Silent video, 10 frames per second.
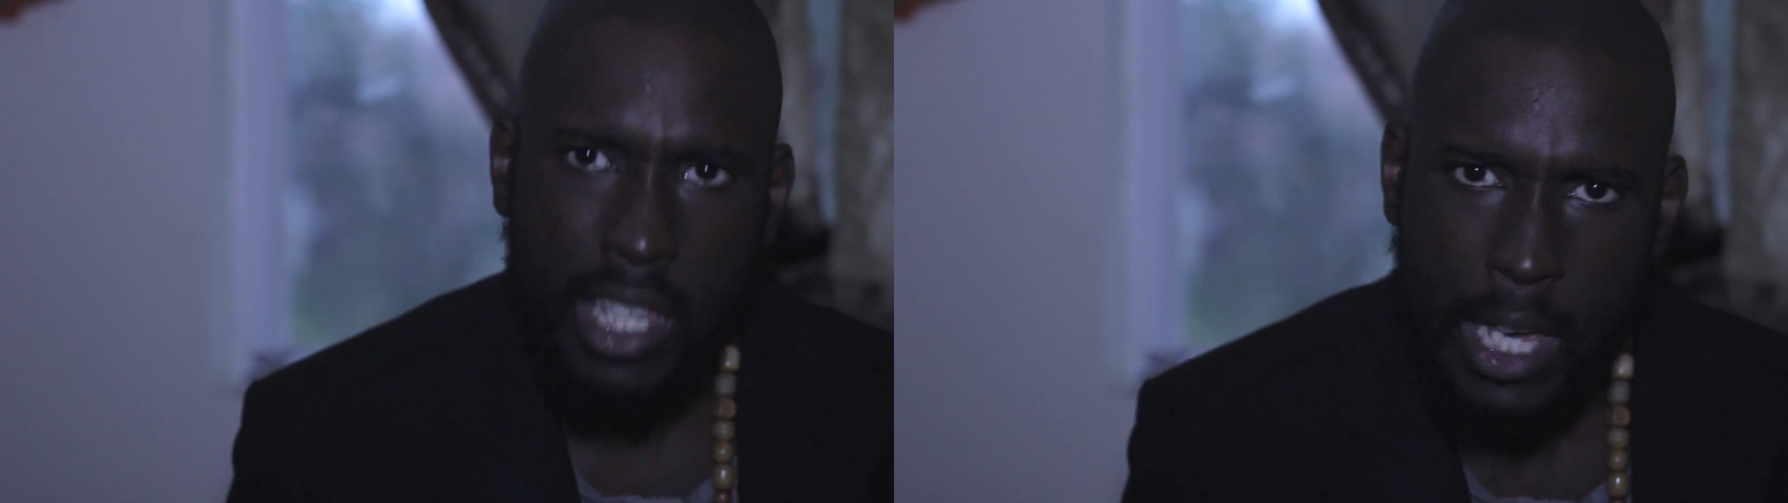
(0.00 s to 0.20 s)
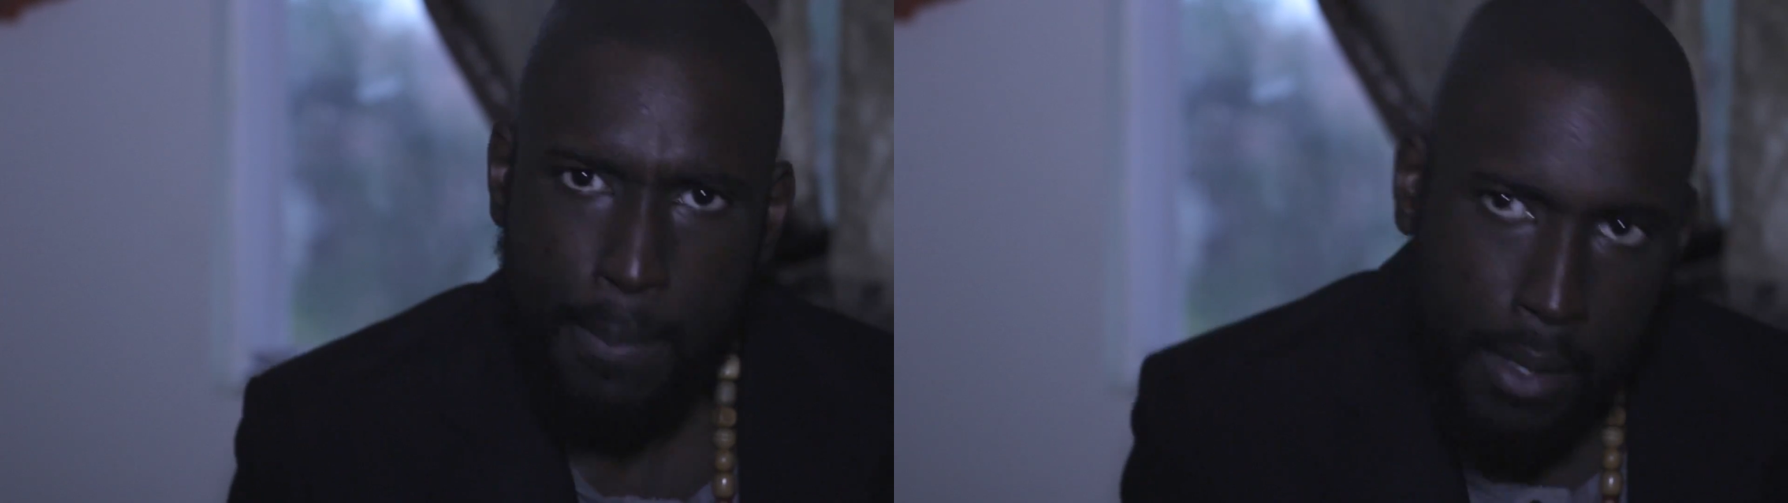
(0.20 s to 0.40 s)

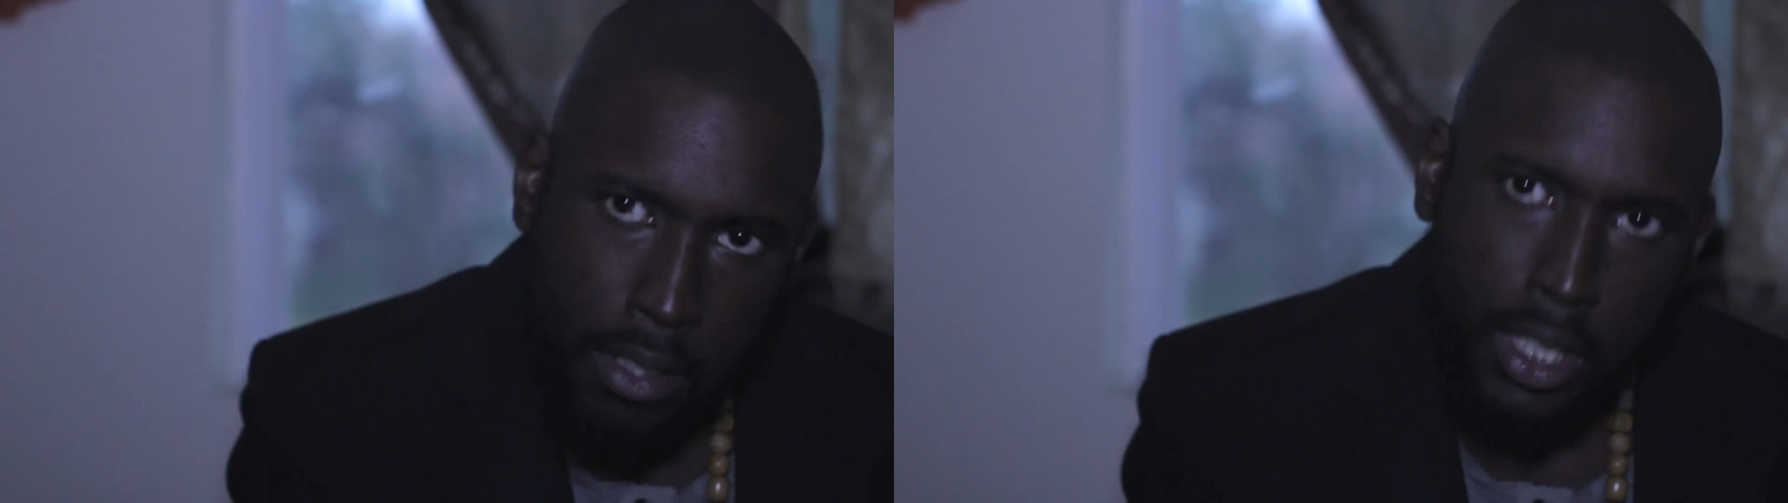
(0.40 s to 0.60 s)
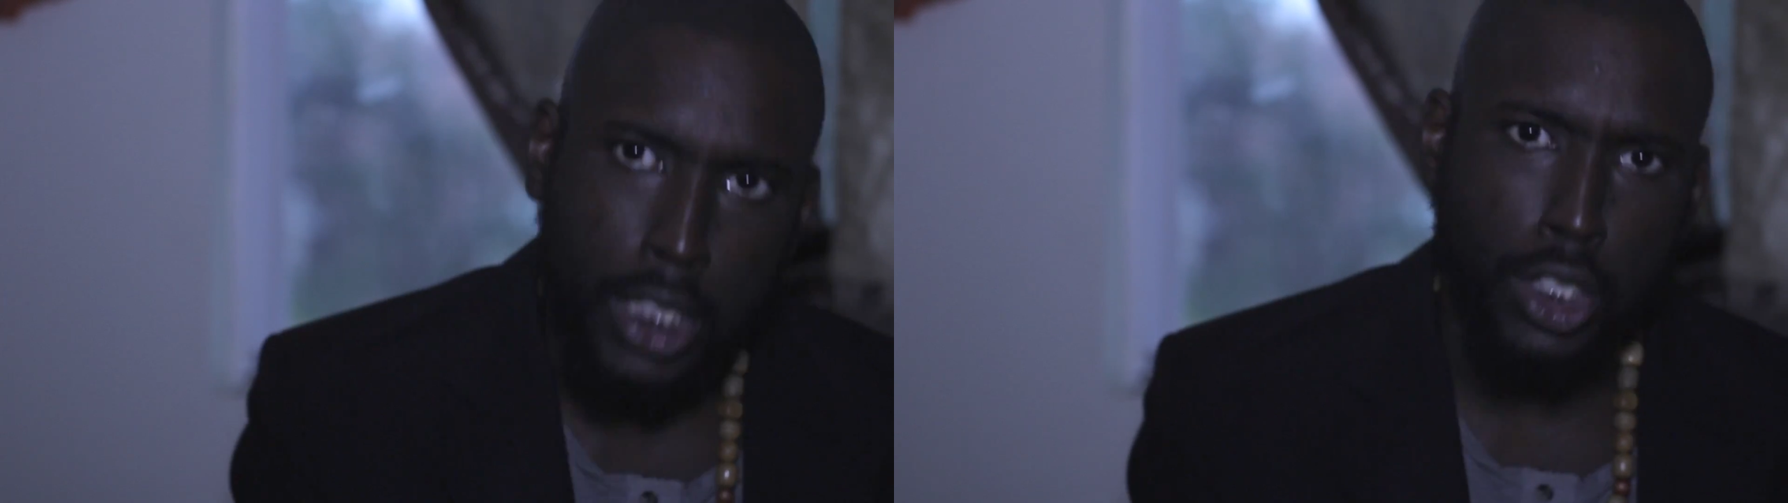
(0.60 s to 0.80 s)
keep
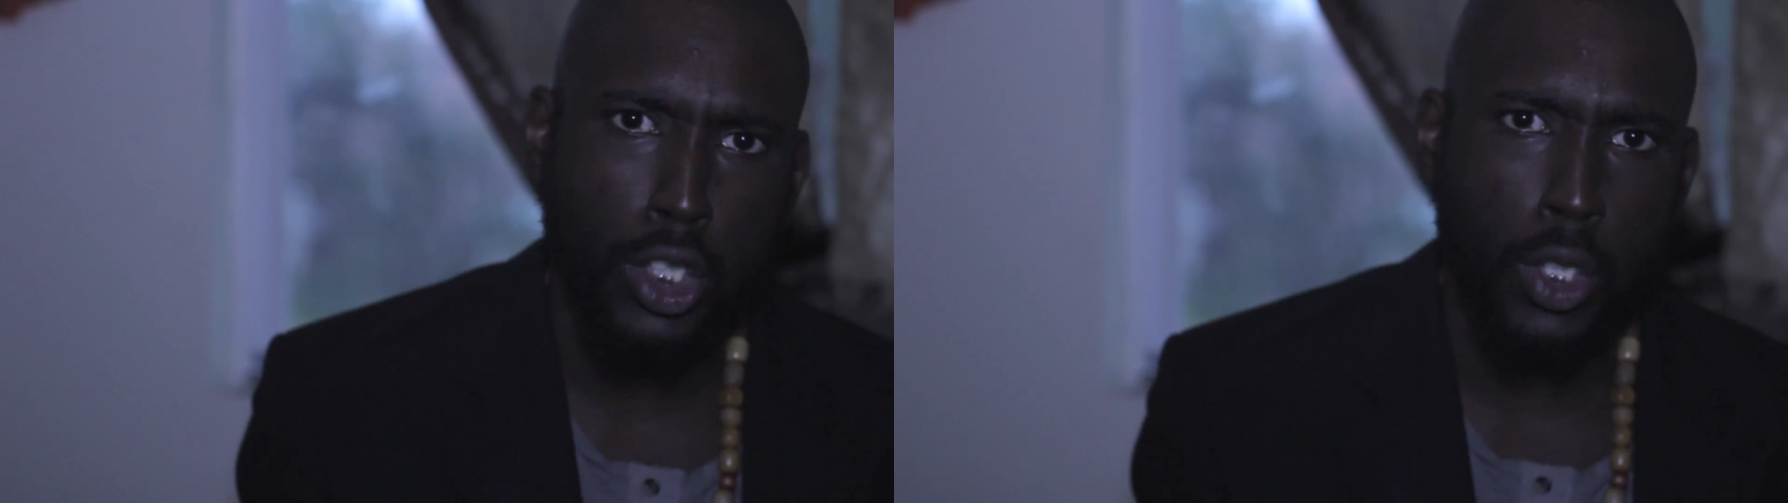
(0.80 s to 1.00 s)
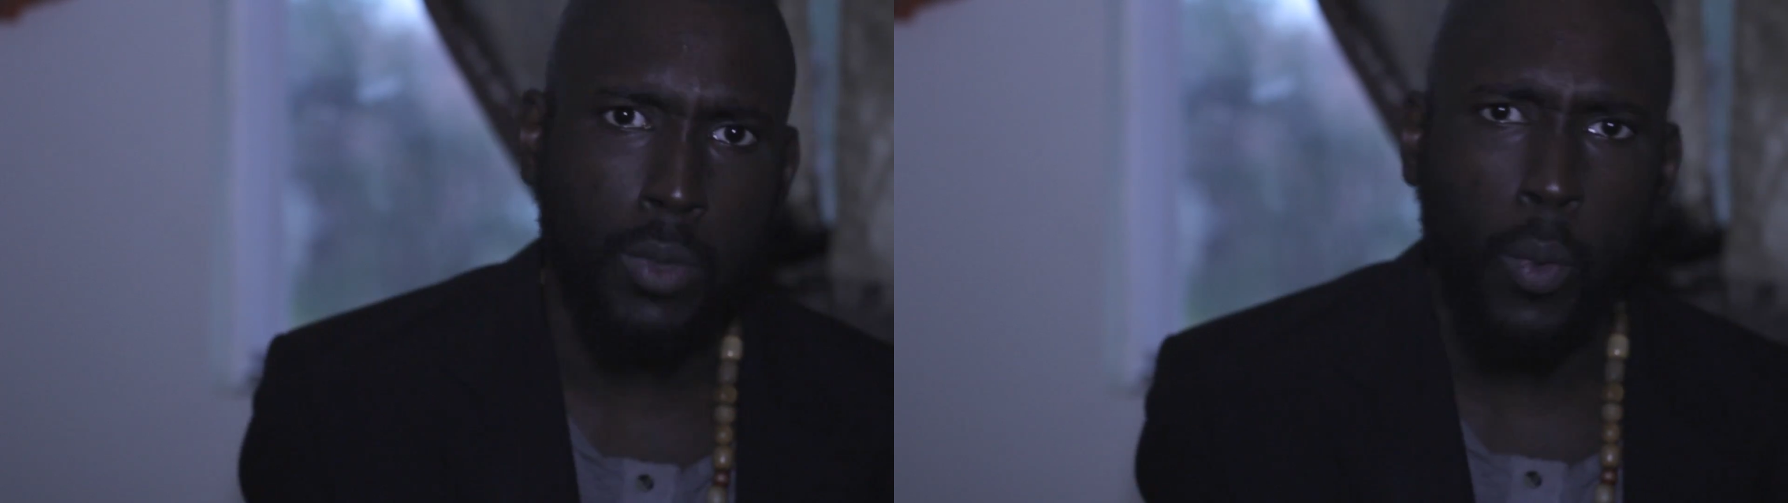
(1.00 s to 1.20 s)
it a
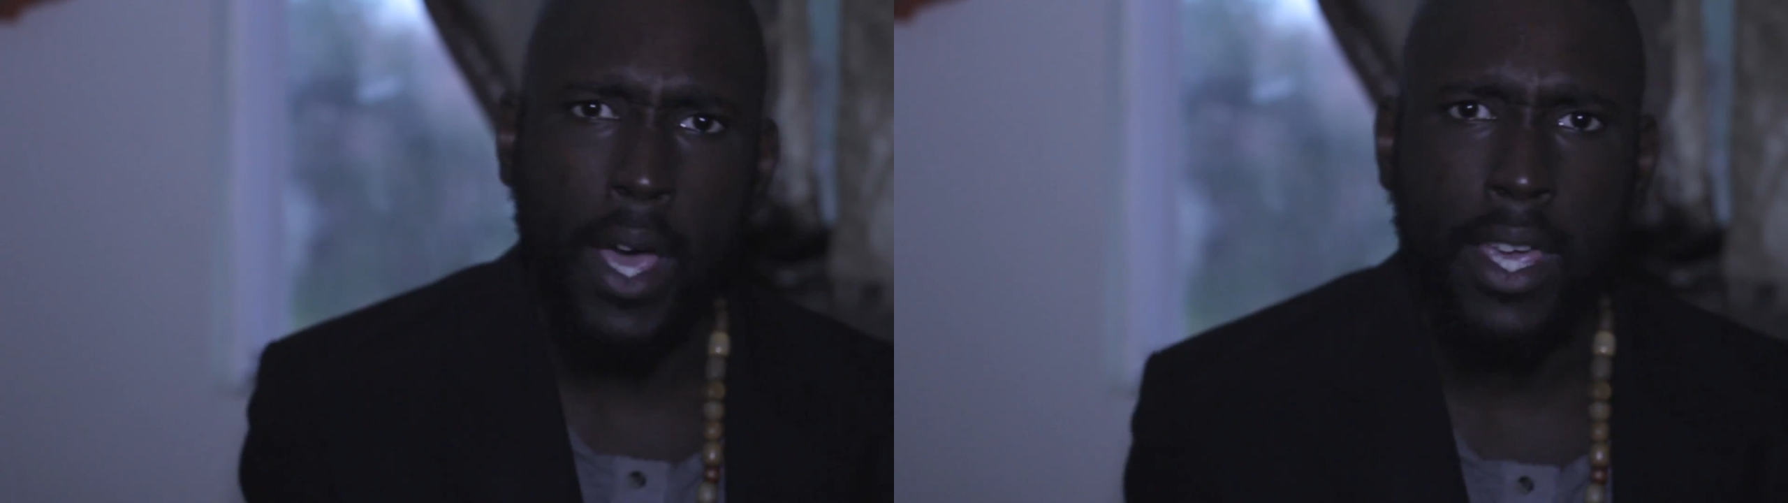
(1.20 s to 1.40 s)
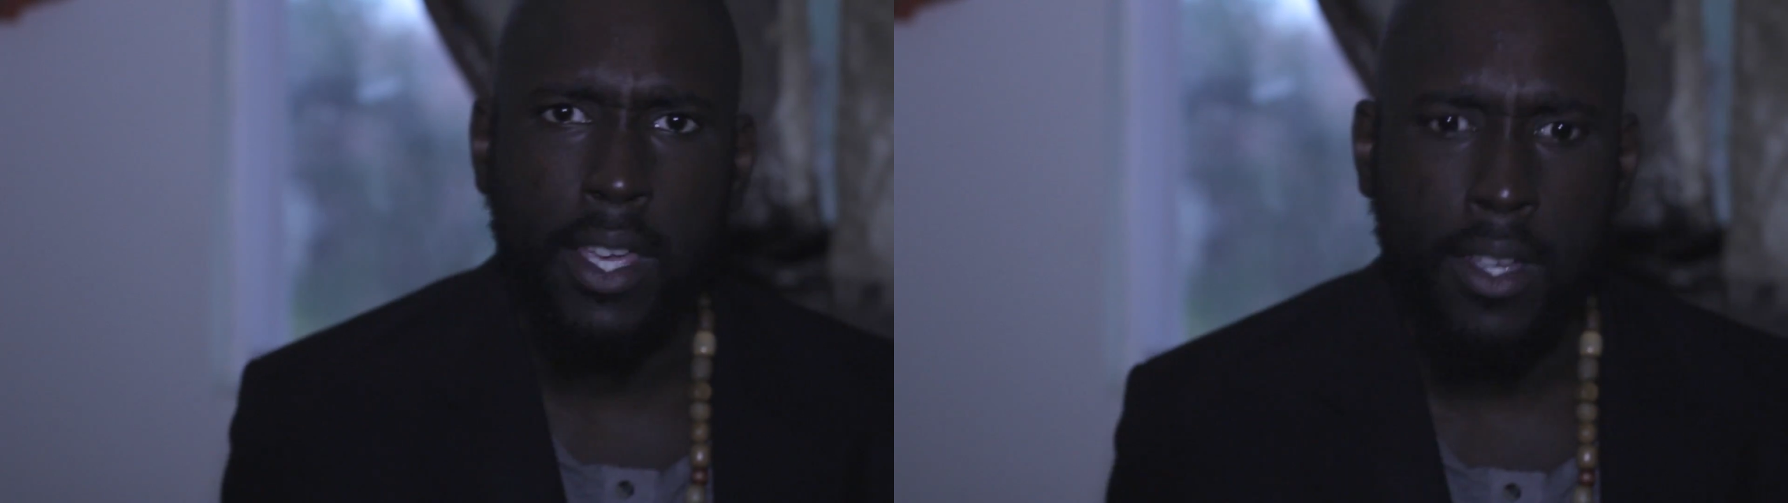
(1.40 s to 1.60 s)
certain way?